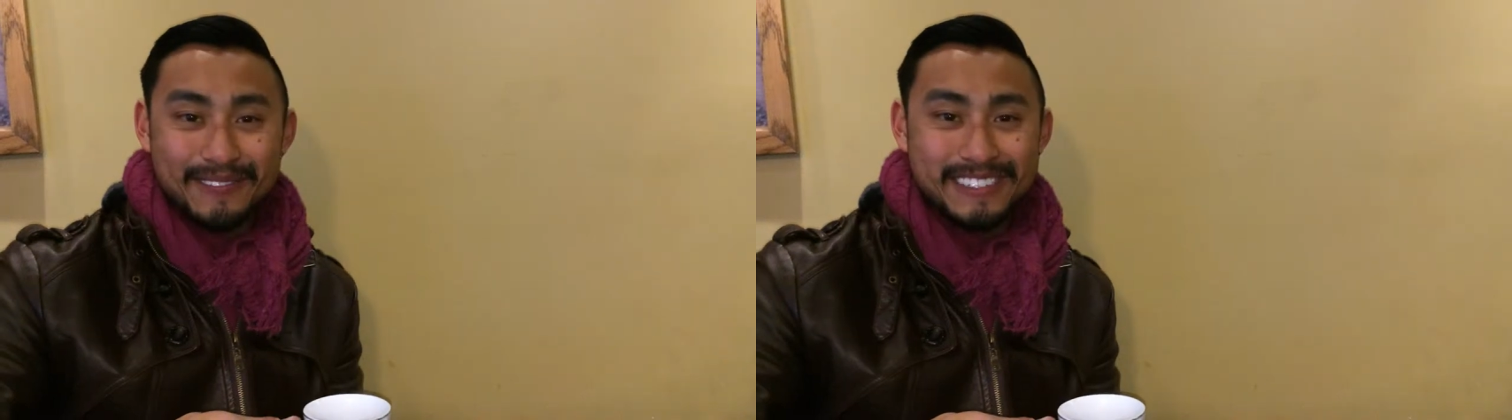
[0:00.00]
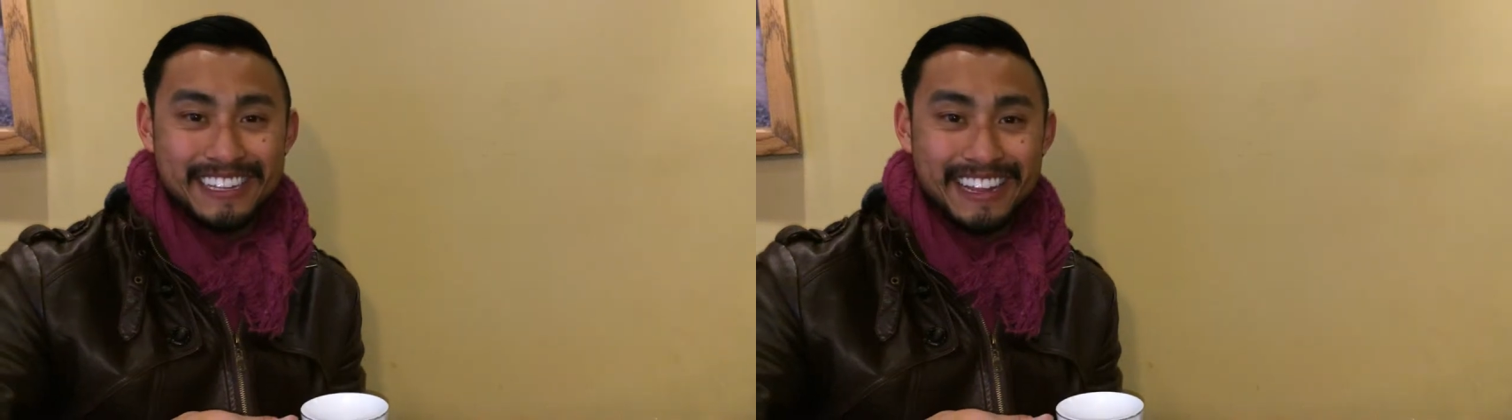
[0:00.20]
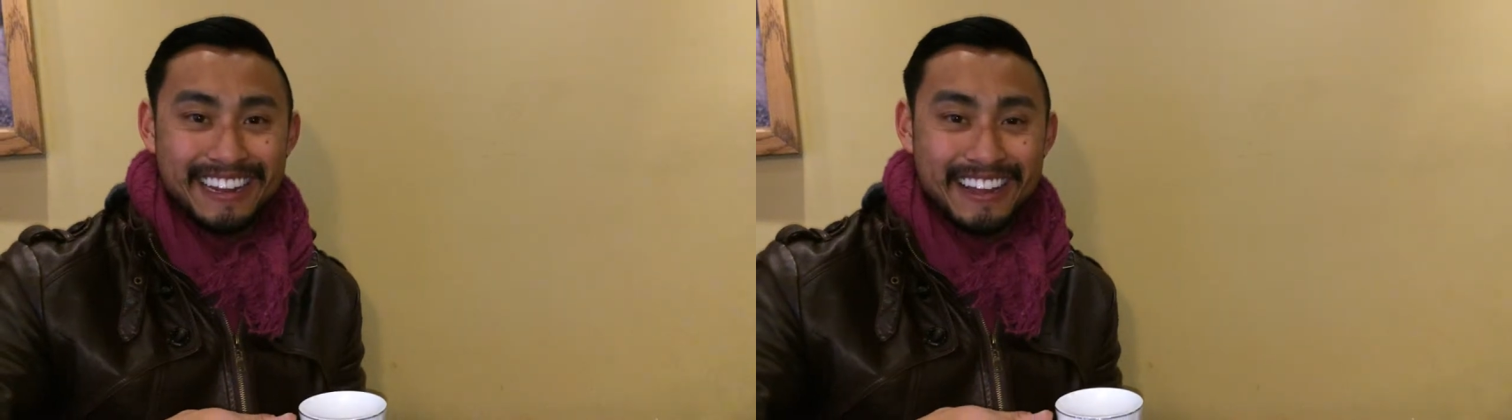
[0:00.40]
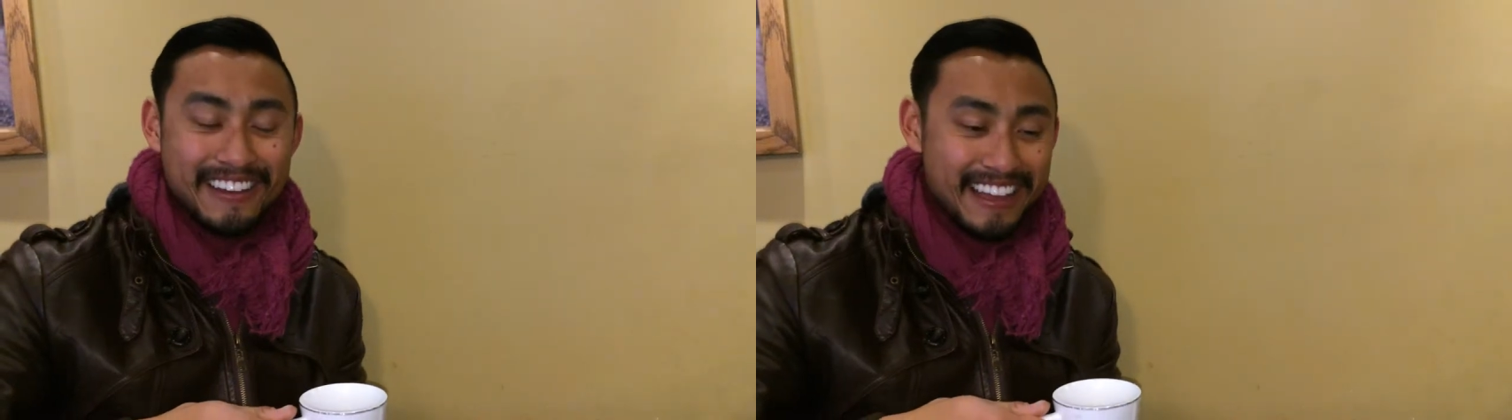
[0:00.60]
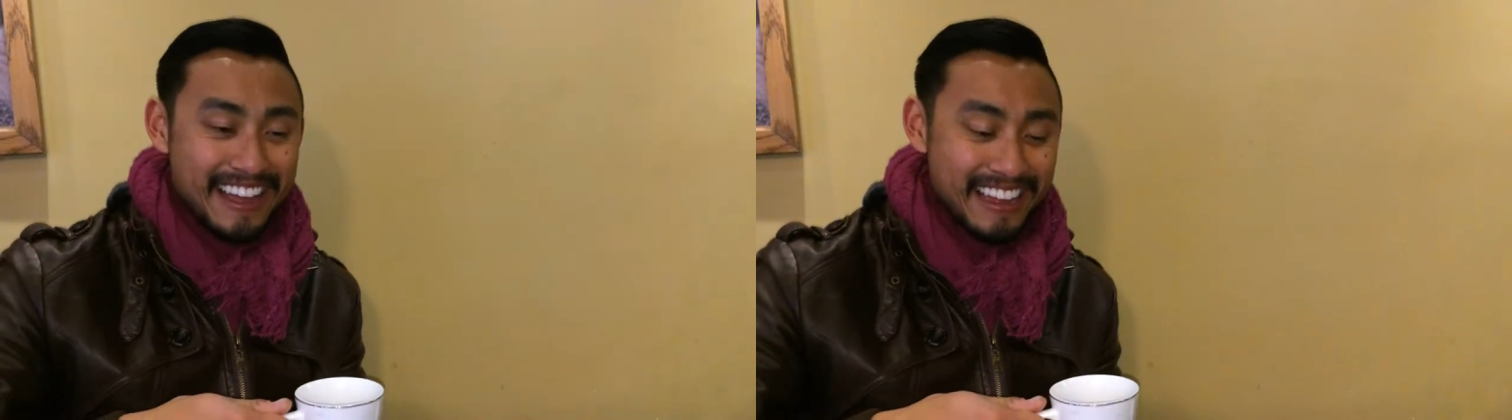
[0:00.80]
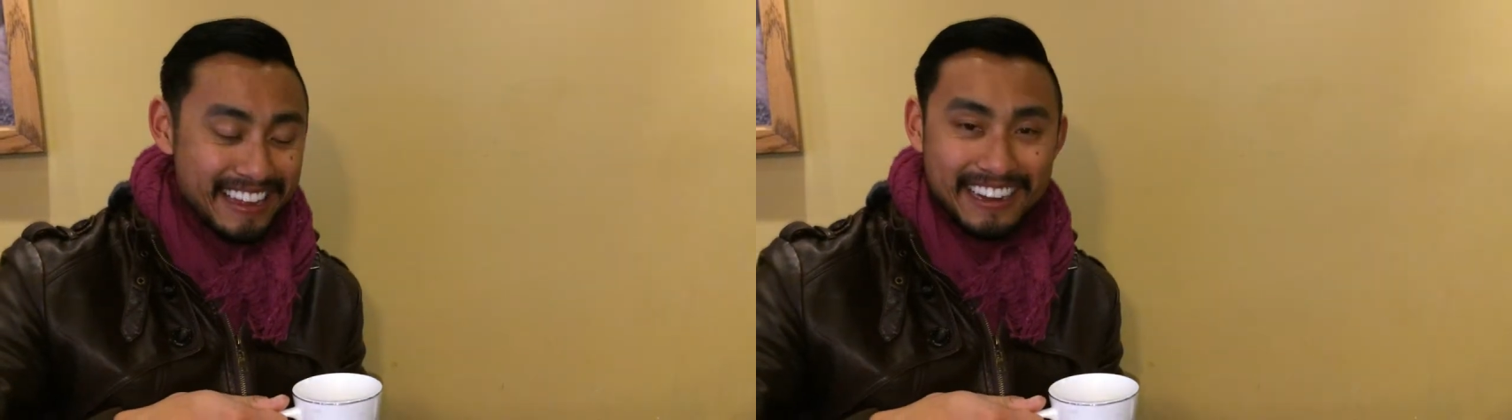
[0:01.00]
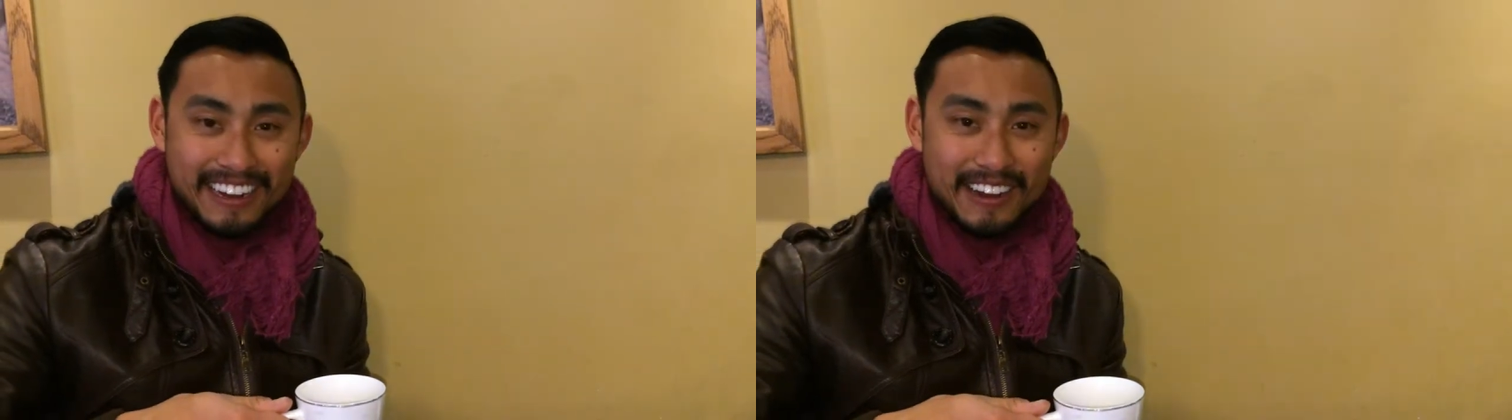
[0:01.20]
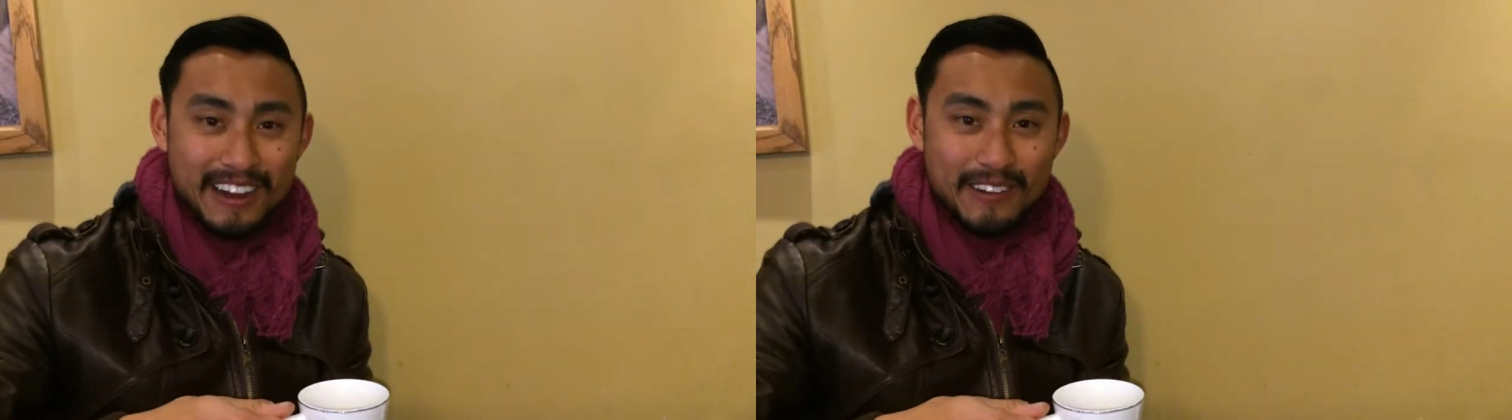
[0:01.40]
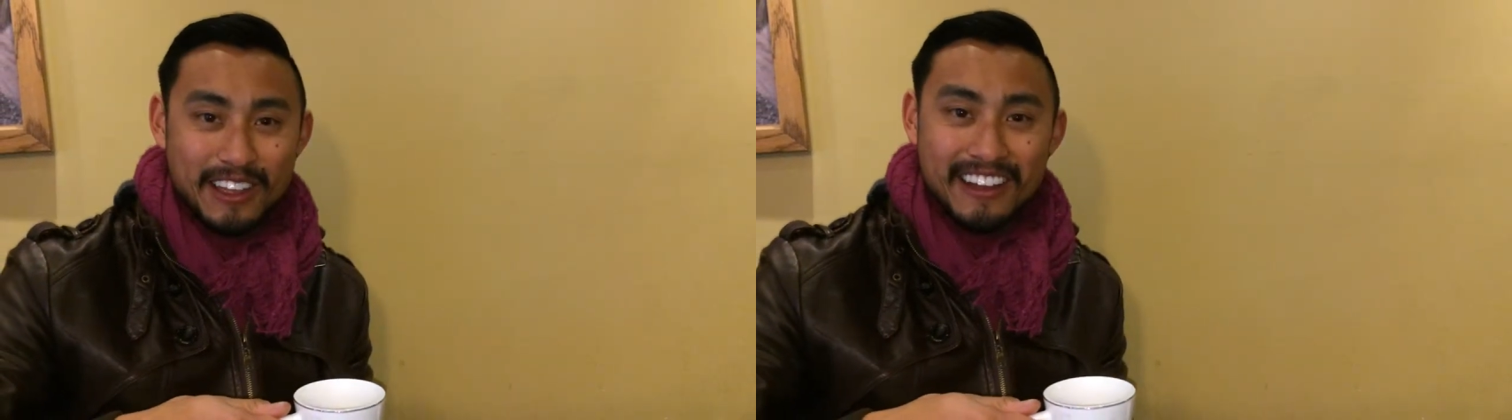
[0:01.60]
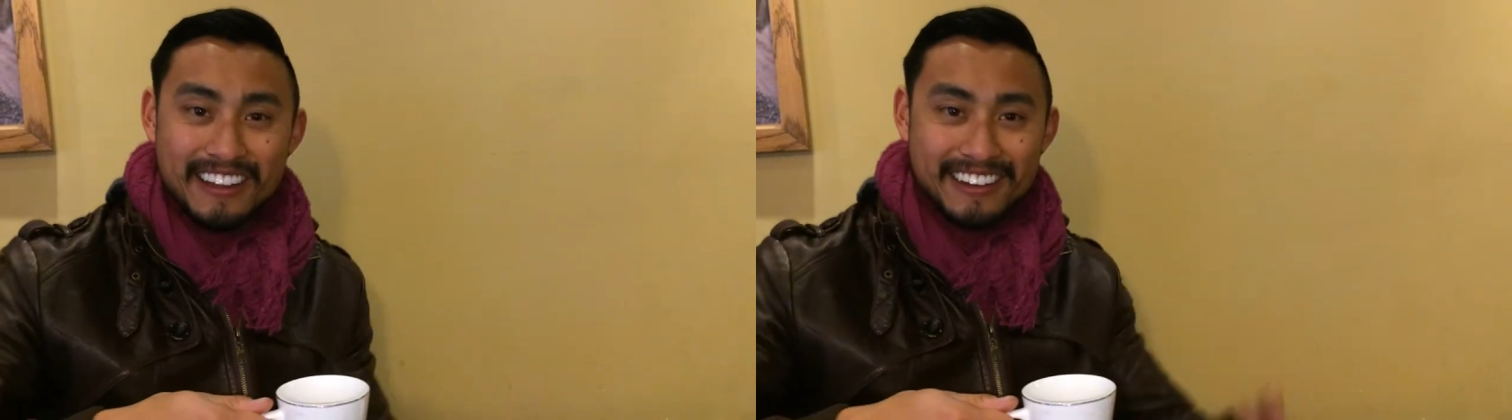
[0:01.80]
Okay. Are
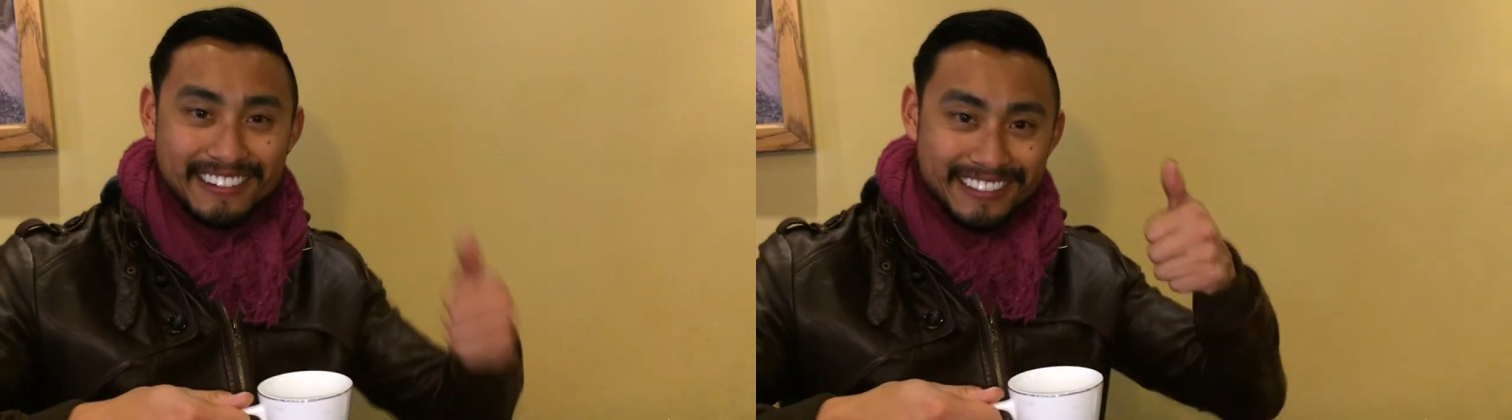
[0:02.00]
we on?